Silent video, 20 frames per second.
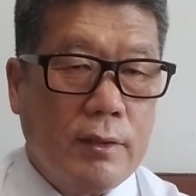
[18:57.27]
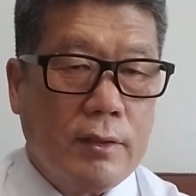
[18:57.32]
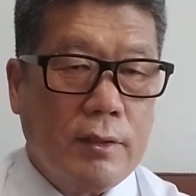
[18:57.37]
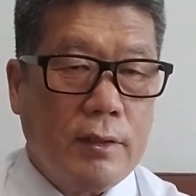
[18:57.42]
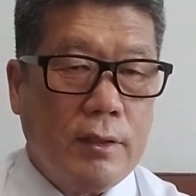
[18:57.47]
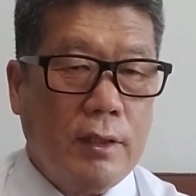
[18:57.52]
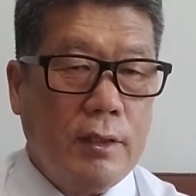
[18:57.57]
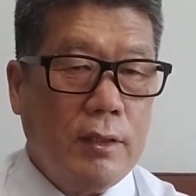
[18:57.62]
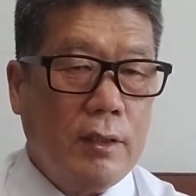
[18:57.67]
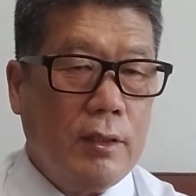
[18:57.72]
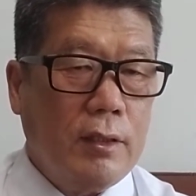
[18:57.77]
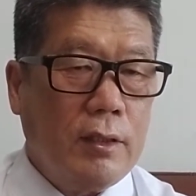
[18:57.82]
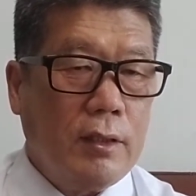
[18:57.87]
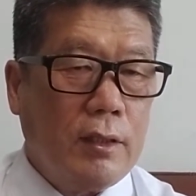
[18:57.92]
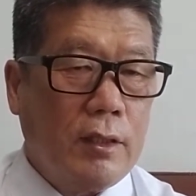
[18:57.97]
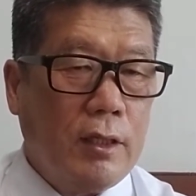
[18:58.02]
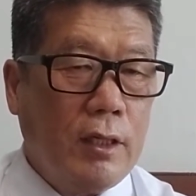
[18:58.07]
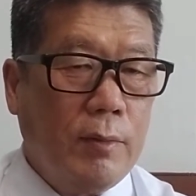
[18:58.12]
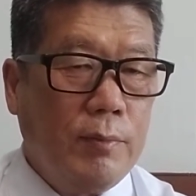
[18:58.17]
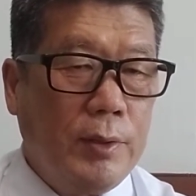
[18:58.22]
And the
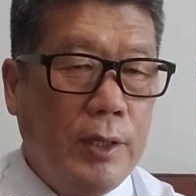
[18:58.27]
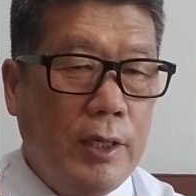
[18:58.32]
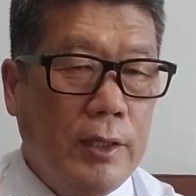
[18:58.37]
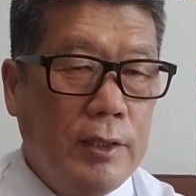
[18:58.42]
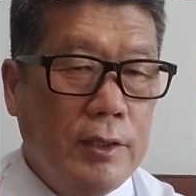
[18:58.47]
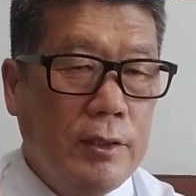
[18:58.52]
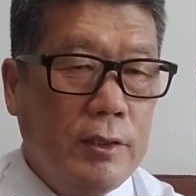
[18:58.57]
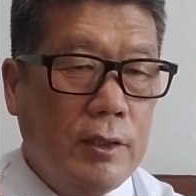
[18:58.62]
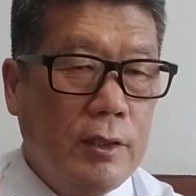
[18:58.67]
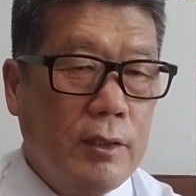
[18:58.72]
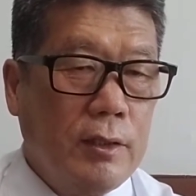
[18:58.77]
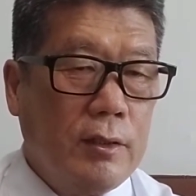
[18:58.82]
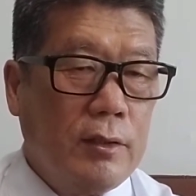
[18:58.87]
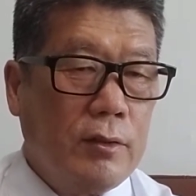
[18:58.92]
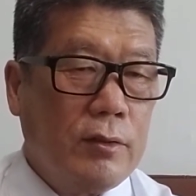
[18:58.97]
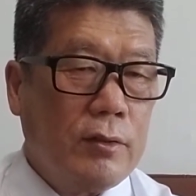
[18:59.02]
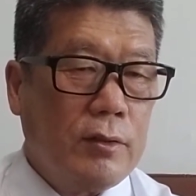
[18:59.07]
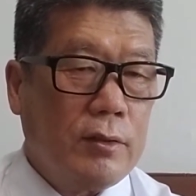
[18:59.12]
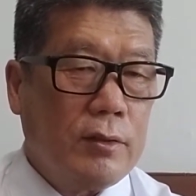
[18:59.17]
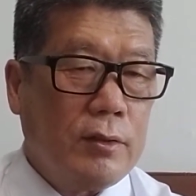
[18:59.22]
comparison
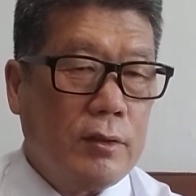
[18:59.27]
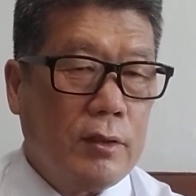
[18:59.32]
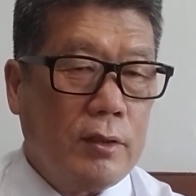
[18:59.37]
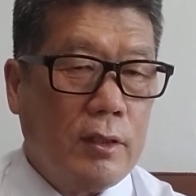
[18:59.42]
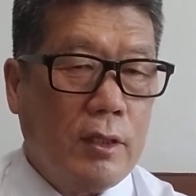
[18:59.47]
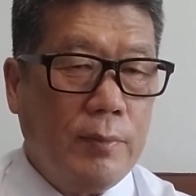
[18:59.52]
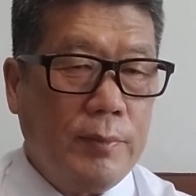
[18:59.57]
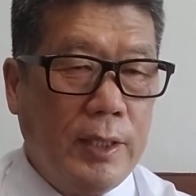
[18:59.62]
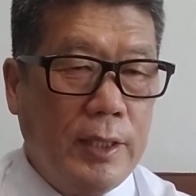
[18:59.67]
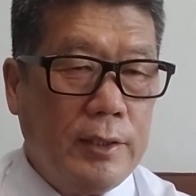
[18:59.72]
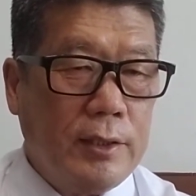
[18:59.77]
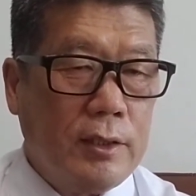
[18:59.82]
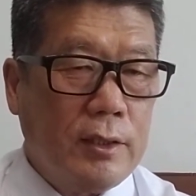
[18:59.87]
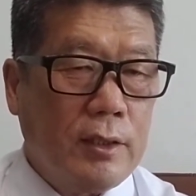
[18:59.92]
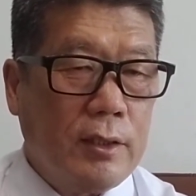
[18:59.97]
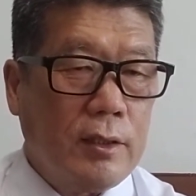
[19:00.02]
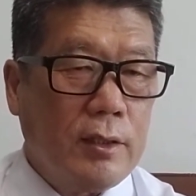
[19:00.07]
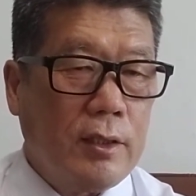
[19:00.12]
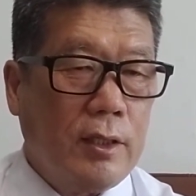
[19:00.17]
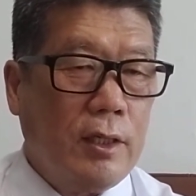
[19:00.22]

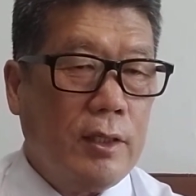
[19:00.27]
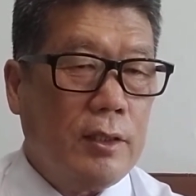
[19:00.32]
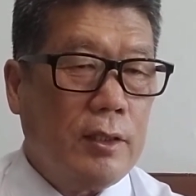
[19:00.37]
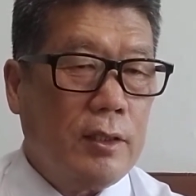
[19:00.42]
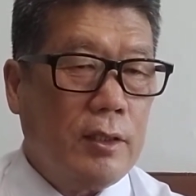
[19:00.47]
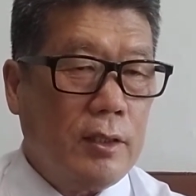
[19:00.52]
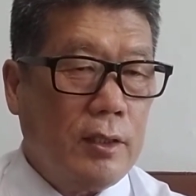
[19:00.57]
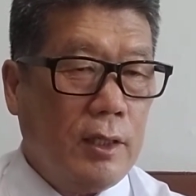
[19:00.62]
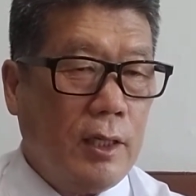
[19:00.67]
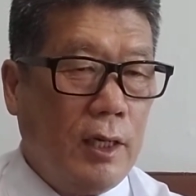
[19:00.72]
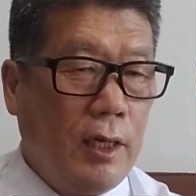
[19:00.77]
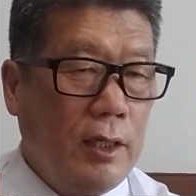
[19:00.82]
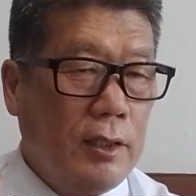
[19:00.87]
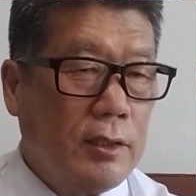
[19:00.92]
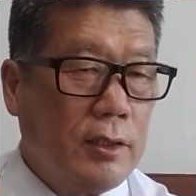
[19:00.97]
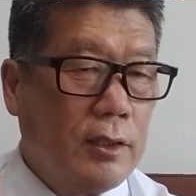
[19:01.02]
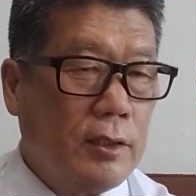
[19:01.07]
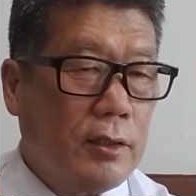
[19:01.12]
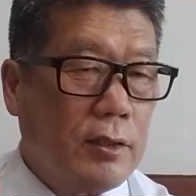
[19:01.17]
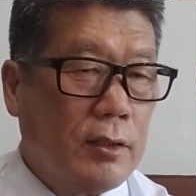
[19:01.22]
and the
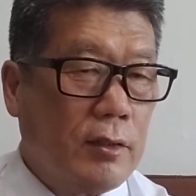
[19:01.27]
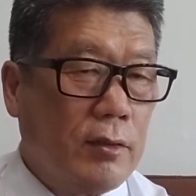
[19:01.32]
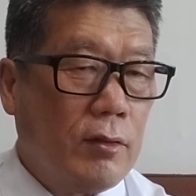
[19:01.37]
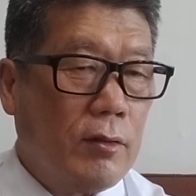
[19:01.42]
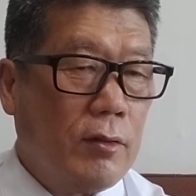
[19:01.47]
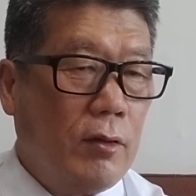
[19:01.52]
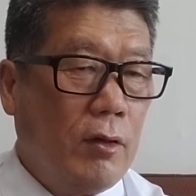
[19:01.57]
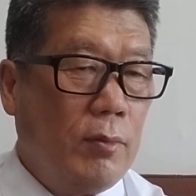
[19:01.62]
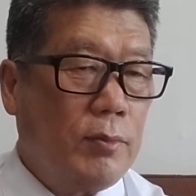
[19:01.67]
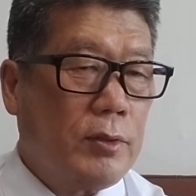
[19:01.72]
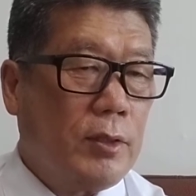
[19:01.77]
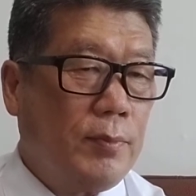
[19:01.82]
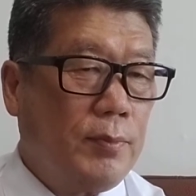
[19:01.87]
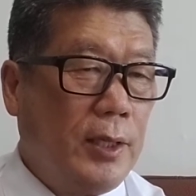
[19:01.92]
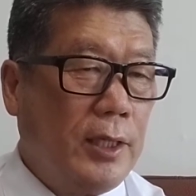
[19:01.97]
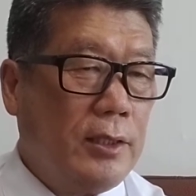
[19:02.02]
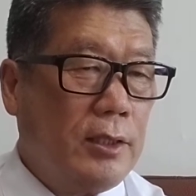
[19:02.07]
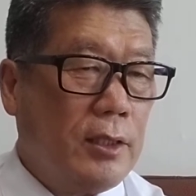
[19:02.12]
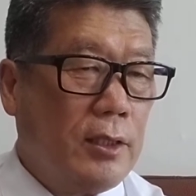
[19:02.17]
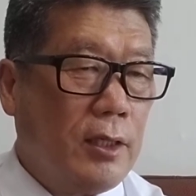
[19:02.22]
analysis of the
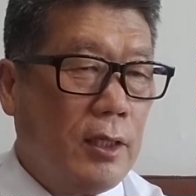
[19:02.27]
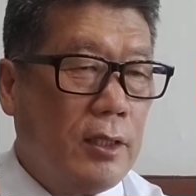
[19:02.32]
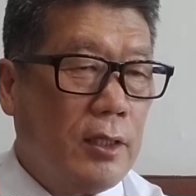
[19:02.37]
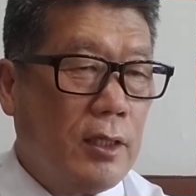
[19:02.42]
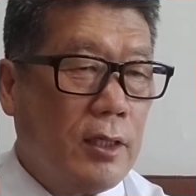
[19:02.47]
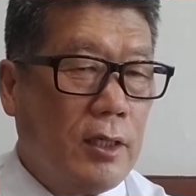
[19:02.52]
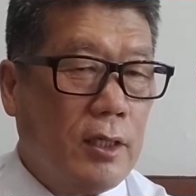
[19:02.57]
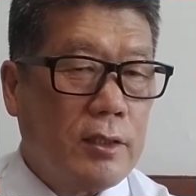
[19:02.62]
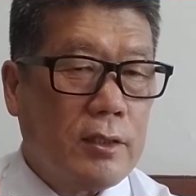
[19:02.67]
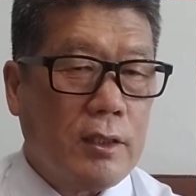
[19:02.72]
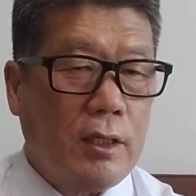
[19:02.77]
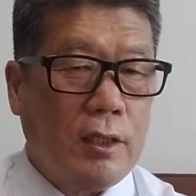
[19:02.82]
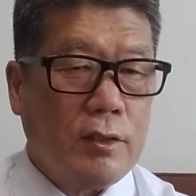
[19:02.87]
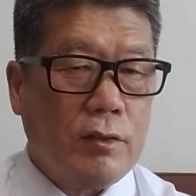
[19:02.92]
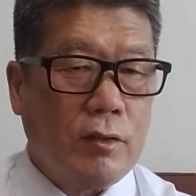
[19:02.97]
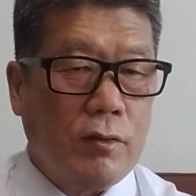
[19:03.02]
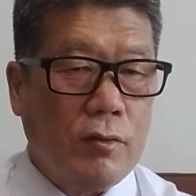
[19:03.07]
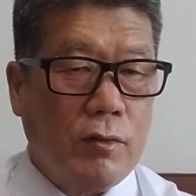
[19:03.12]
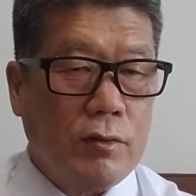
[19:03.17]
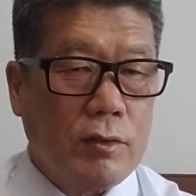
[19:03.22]
budget and the
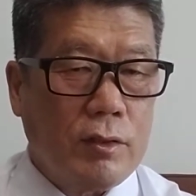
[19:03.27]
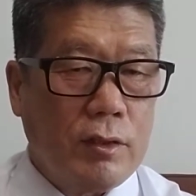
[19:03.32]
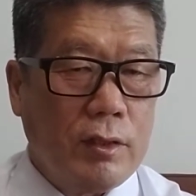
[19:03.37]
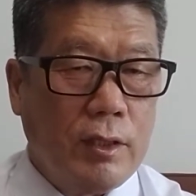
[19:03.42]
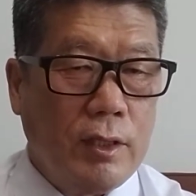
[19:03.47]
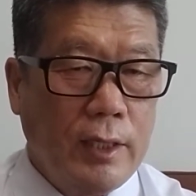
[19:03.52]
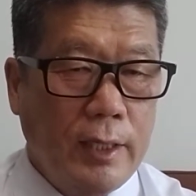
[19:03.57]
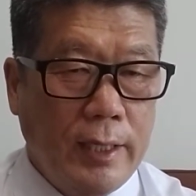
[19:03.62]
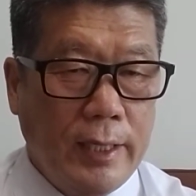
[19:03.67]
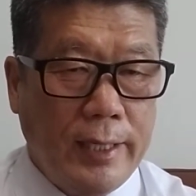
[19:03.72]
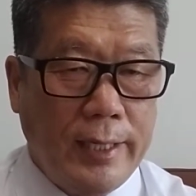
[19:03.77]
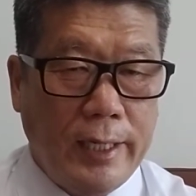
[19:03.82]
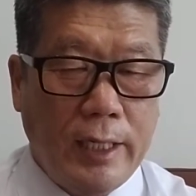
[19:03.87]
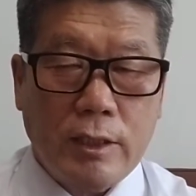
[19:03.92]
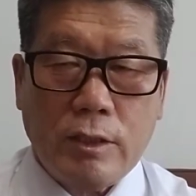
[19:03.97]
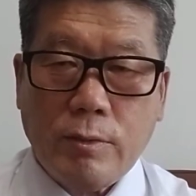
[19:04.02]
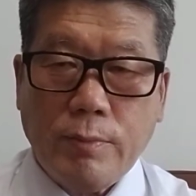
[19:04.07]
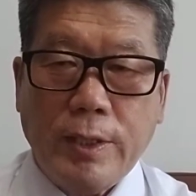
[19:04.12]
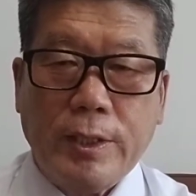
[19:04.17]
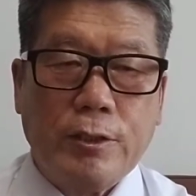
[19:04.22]
construction cost
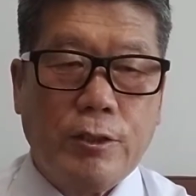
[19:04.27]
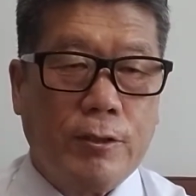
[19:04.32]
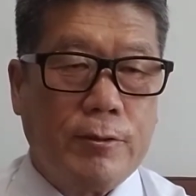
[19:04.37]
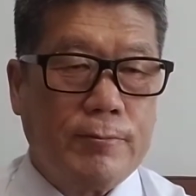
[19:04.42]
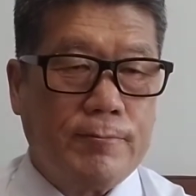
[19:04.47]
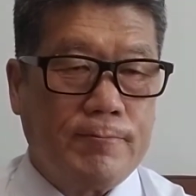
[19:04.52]
estimation.